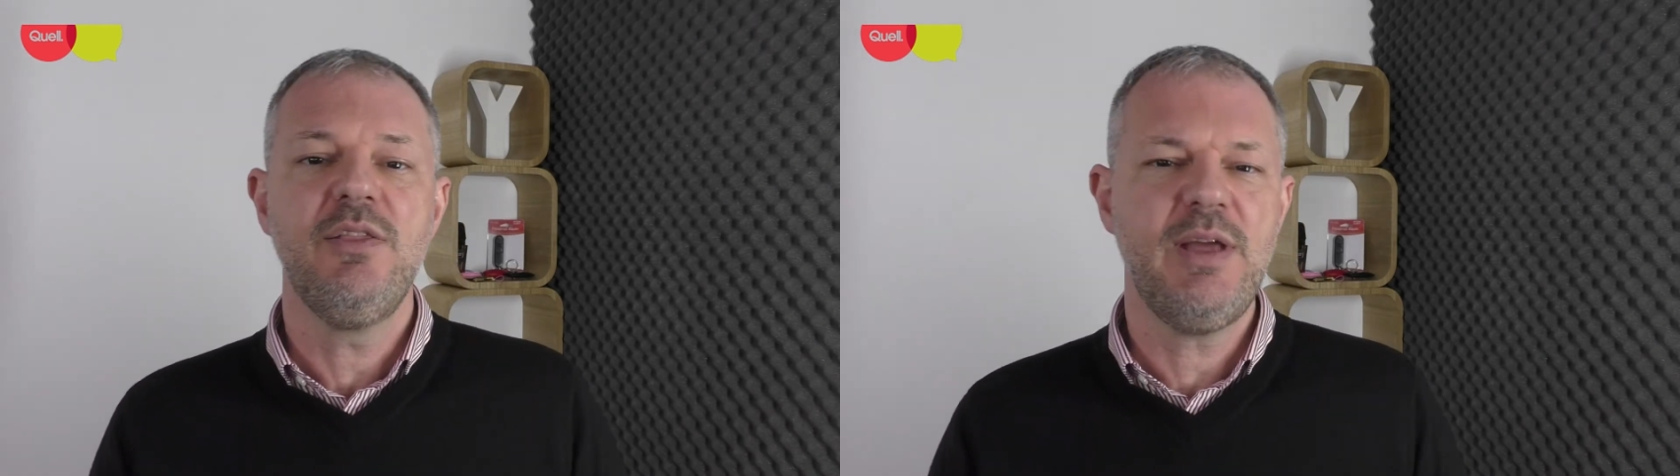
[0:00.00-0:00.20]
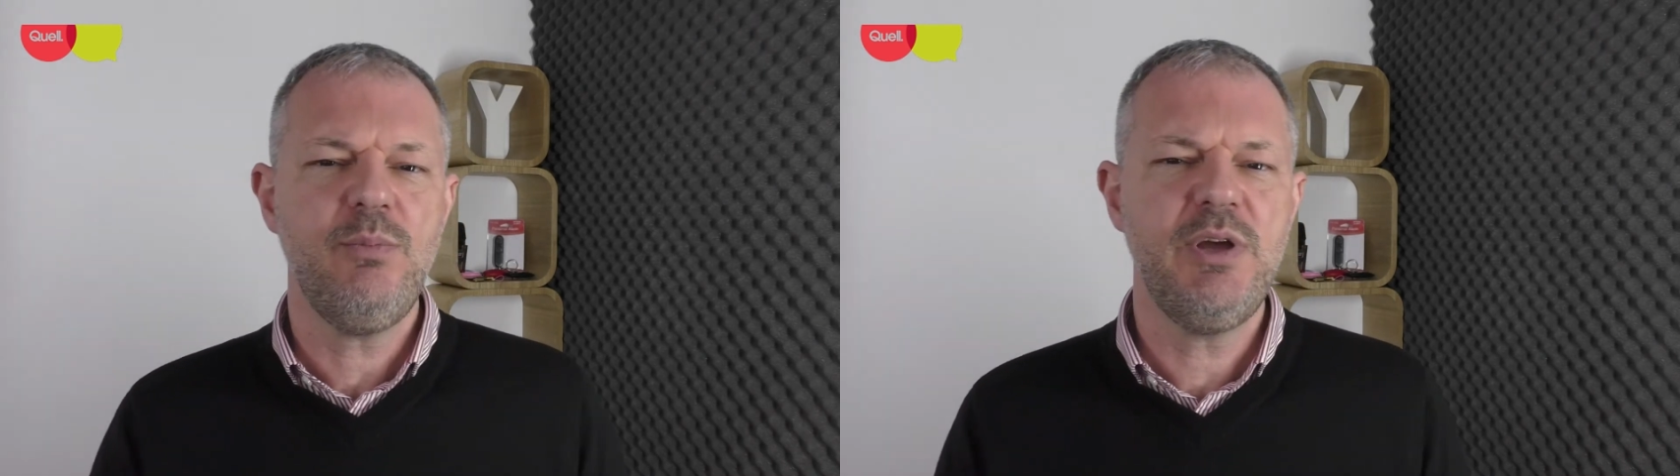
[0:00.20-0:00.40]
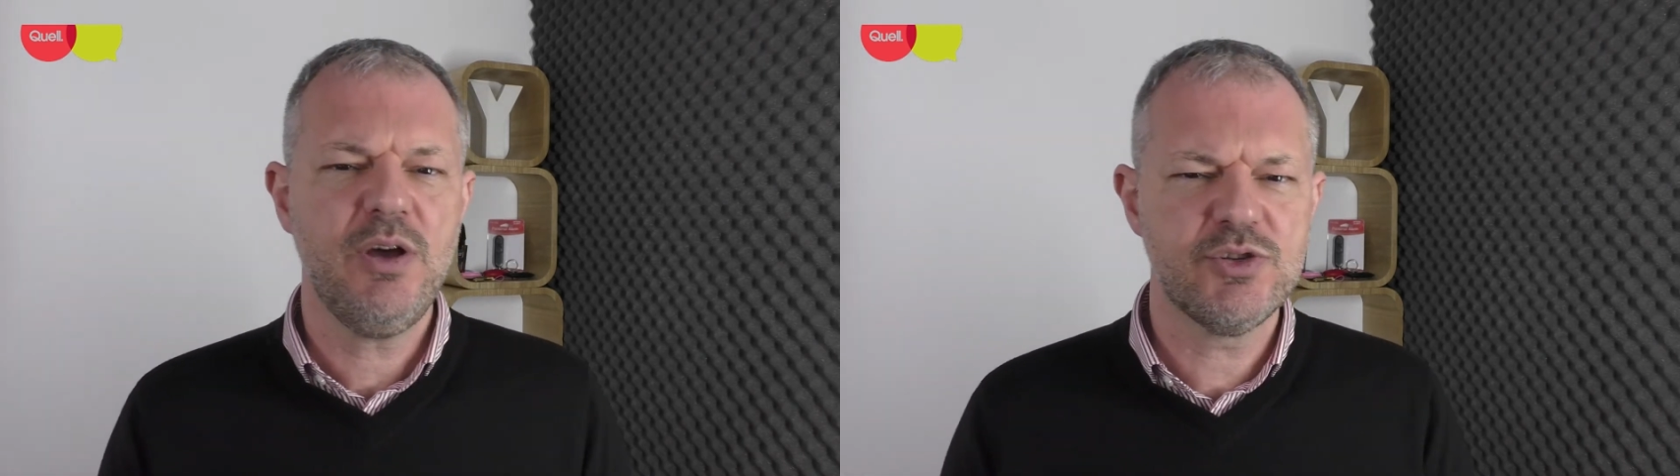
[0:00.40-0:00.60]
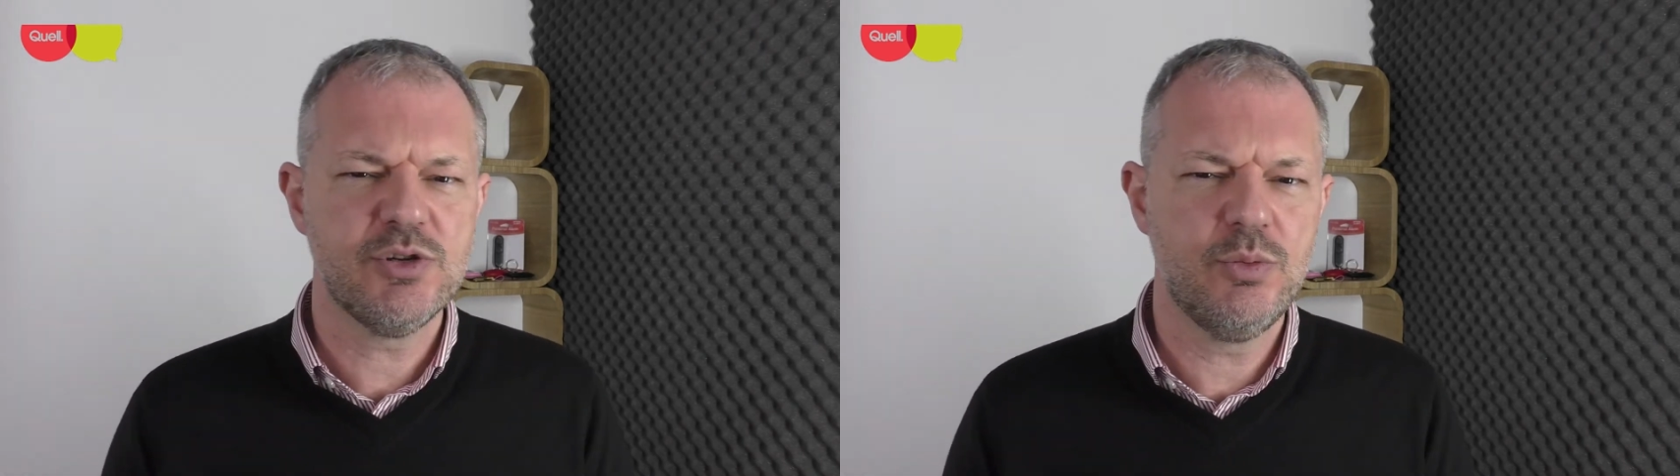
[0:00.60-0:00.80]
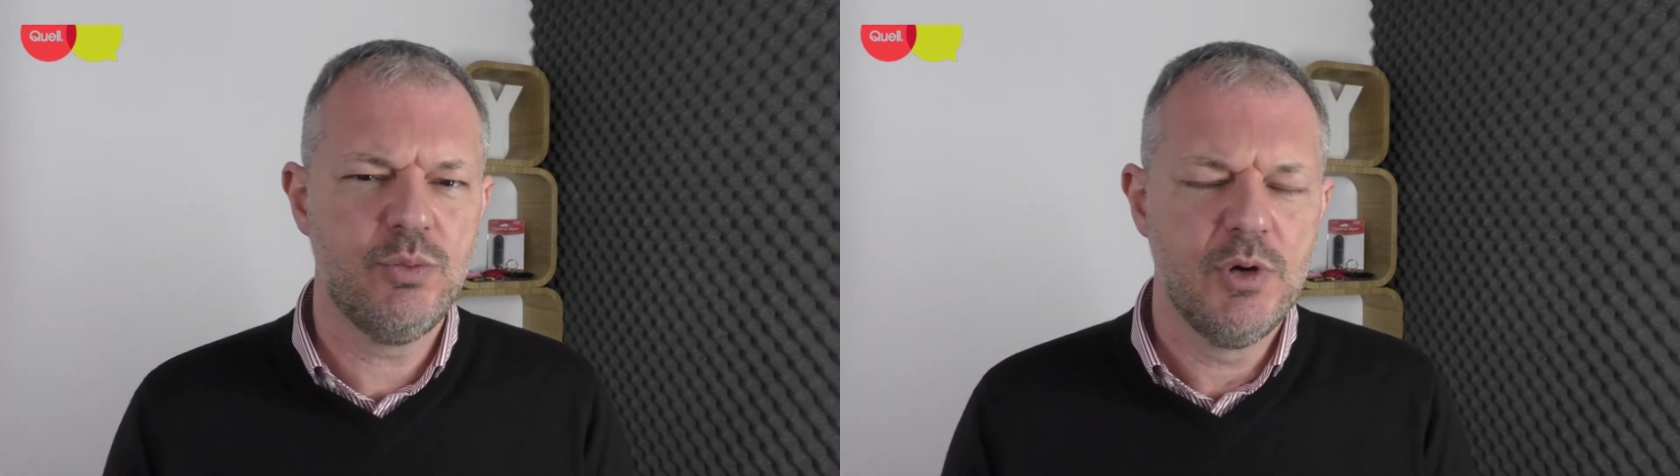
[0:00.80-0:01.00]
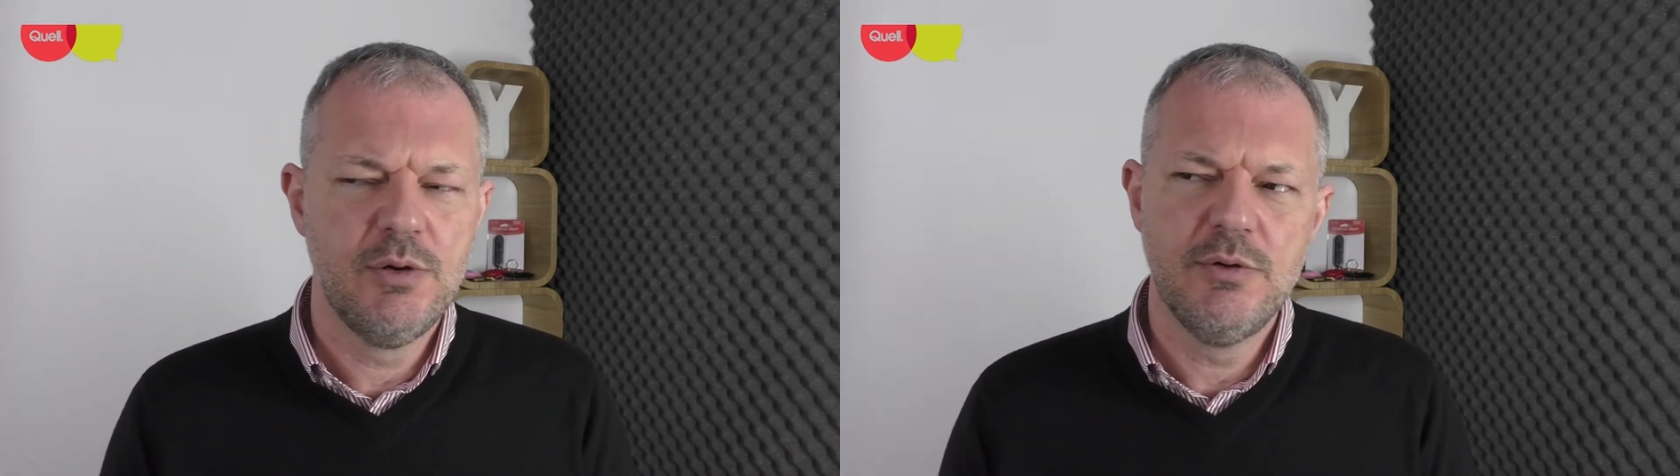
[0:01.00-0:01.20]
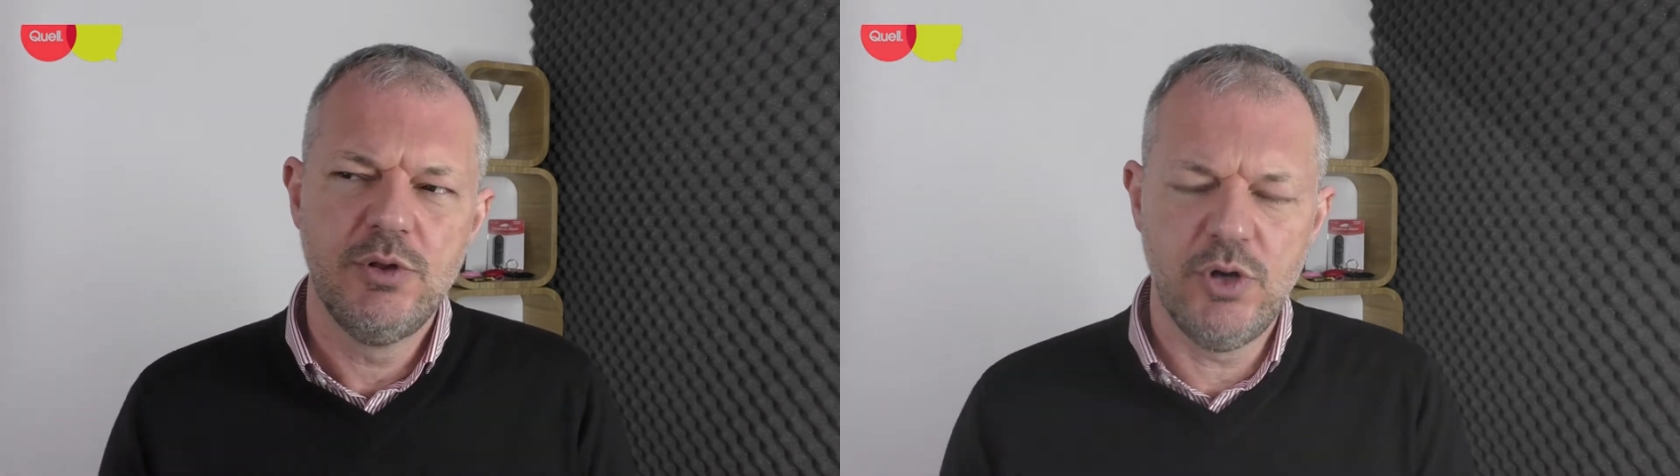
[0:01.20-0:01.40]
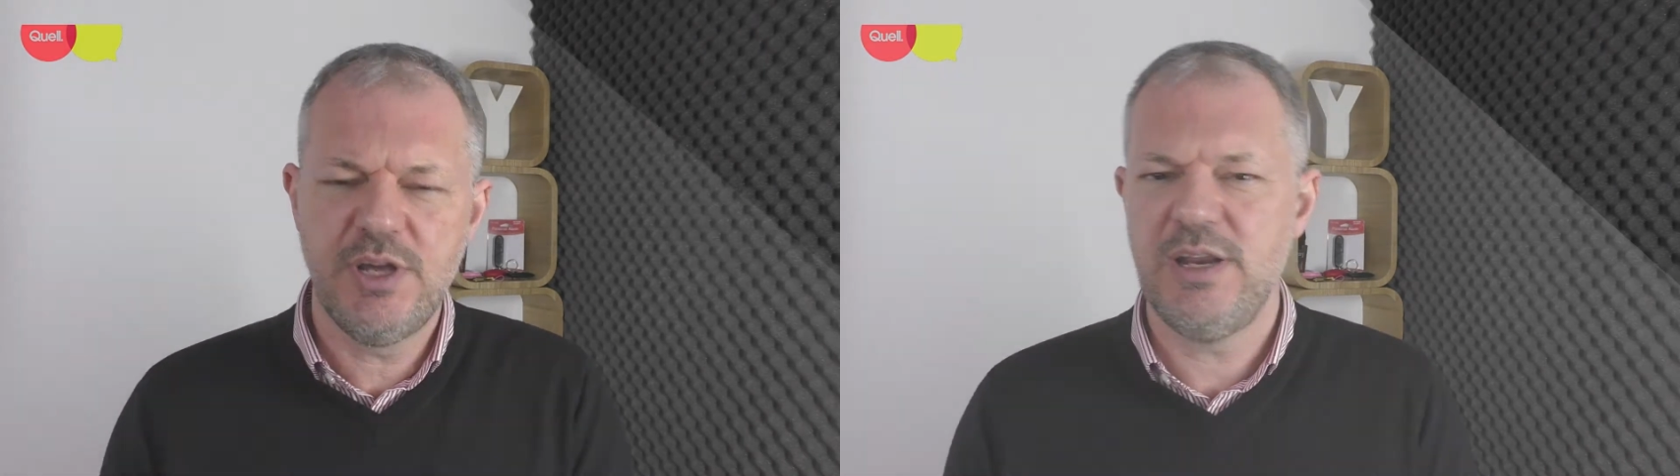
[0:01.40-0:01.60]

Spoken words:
Then we also look